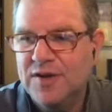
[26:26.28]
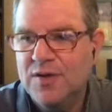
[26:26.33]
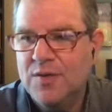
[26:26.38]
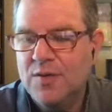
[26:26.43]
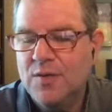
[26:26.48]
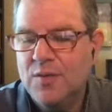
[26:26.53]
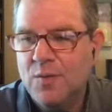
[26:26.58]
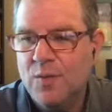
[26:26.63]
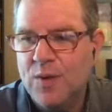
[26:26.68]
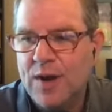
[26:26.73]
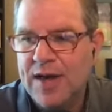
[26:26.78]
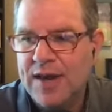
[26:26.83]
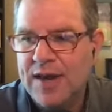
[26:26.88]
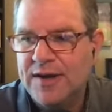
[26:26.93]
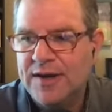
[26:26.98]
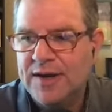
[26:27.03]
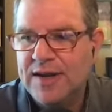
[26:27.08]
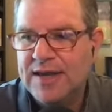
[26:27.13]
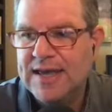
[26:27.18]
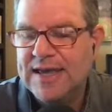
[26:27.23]

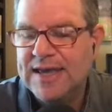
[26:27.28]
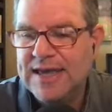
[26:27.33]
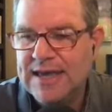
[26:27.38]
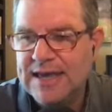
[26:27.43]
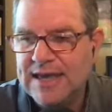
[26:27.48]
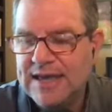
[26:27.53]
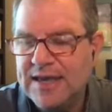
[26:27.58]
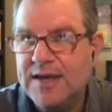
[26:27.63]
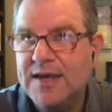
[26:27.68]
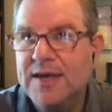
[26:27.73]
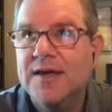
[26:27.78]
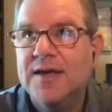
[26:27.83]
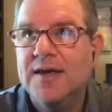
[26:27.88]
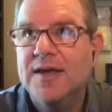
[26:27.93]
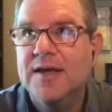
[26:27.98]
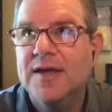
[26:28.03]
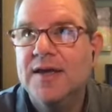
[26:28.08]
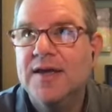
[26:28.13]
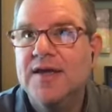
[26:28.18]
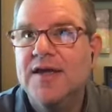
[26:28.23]
when he
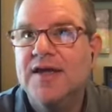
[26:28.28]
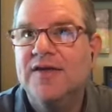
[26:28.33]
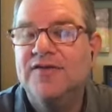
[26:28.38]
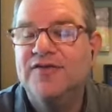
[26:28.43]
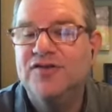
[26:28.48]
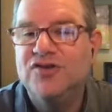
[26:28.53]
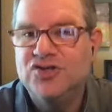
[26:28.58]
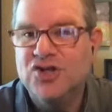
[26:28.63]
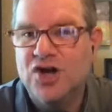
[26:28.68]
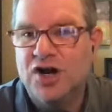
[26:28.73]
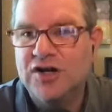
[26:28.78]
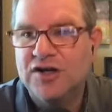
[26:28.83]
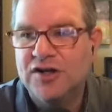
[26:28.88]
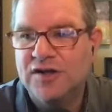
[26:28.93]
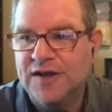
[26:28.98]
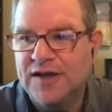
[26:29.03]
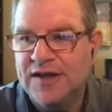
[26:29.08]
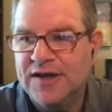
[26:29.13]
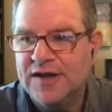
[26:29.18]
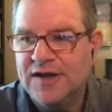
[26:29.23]
is
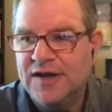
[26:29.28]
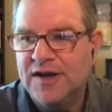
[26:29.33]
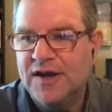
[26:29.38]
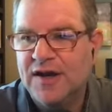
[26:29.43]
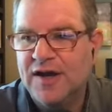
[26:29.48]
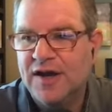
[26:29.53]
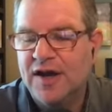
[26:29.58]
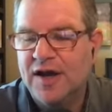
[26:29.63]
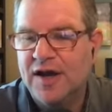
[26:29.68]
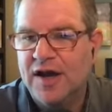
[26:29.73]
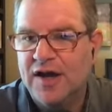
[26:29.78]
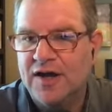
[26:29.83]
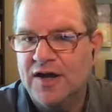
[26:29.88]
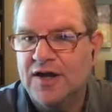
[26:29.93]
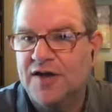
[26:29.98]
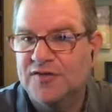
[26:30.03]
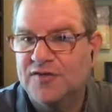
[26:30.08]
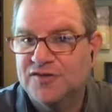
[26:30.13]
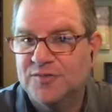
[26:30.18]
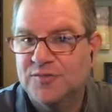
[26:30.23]
juggling a
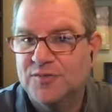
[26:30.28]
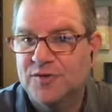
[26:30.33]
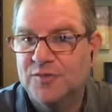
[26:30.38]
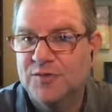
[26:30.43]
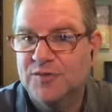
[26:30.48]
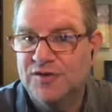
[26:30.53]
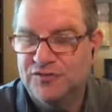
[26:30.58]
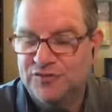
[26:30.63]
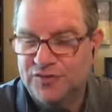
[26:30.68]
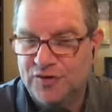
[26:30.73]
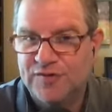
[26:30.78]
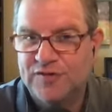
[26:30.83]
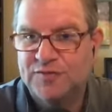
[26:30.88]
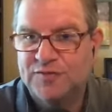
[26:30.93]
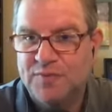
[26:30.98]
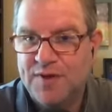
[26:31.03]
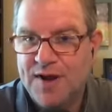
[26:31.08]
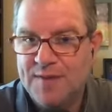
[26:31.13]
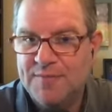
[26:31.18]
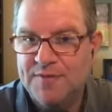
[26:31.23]
customer with a service
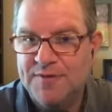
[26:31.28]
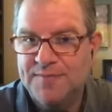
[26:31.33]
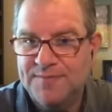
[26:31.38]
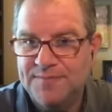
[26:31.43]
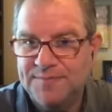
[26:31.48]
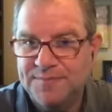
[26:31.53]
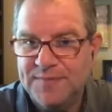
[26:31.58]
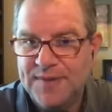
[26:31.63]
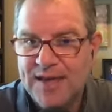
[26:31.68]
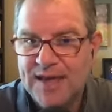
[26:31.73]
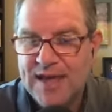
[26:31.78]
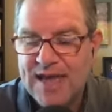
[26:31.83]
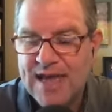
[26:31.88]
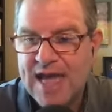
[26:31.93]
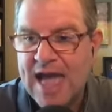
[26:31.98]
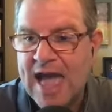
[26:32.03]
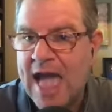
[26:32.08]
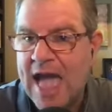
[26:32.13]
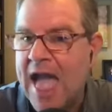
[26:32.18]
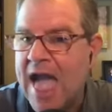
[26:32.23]
problem
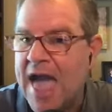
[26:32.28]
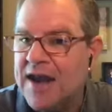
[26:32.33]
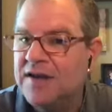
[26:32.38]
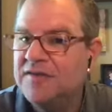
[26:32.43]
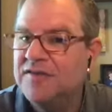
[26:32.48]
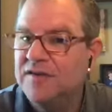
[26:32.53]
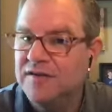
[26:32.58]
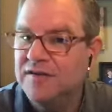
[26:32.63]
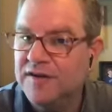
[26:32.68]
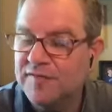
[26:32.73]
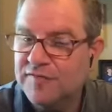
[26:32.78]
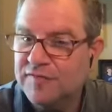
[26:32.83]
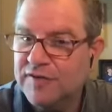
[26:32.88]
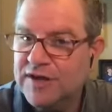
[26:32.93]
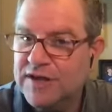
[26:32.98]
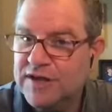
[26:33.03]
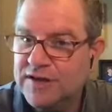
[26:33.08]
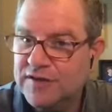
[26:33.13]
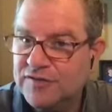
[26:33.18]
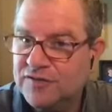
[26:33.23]
and a
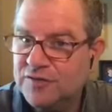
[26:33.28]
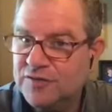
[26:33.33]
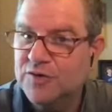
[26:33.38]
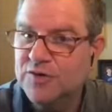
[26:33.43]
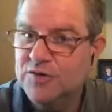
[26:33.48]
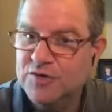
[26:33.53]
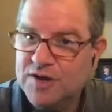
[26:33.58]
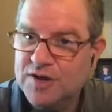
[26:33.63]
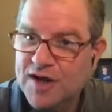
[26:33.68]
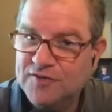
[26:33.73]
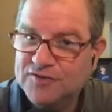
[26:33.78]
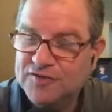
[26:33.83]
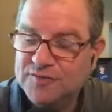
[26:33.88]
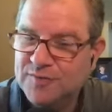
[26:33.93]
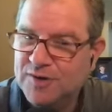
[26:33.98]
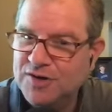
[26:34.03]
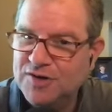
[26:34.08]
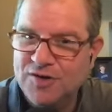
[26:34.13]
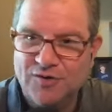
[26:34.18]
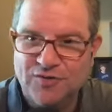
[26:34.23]
delivery to a new customer.
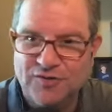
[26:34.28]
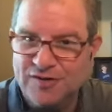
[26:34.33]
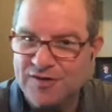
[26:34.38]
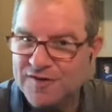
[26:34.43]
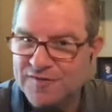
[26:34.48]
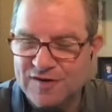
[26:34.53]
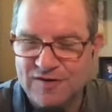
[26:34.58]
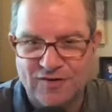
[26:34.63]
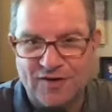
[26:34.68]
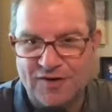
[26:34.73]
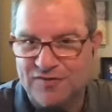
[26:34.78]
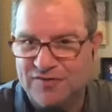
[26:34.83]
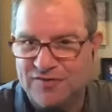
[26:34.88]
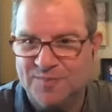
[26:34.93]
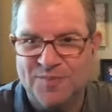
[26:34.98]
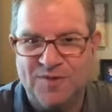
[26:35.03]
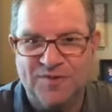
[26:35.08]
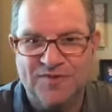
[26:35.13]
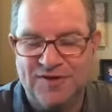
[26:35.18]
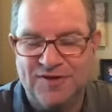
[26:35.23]
And, you know, deliveries aren't simple
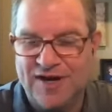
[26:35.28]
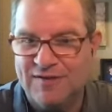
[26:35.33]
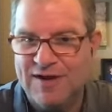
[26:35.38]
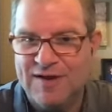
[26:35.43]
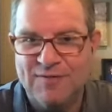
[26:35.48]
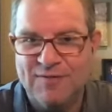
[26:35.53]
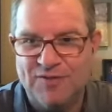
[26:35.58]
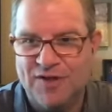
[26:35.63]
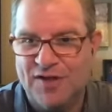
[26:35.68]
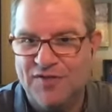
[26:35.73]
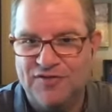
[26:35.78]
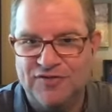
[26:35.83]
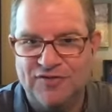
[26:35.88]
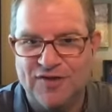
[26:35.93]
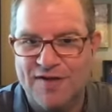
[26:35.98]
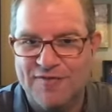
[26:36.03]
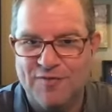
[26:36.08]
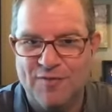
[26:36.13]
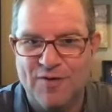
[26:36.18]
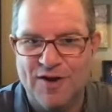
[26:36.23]
today, right? With all the
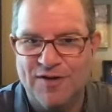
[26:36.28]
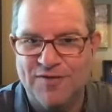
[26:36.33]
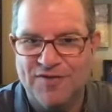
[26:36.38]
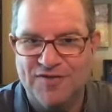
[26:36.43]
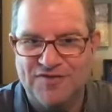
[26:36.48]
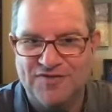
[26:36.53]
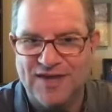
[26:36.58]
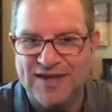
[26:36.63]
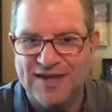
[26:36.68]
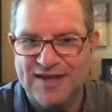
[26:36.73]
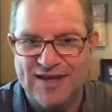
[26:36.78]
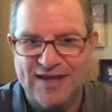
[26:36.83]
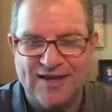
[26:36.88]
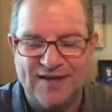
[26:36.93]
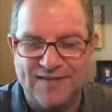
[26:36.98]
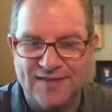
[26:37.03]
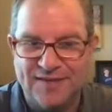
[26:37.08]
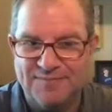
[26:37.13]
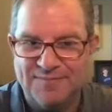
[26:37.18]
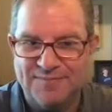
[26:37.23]
software and the syncing and the,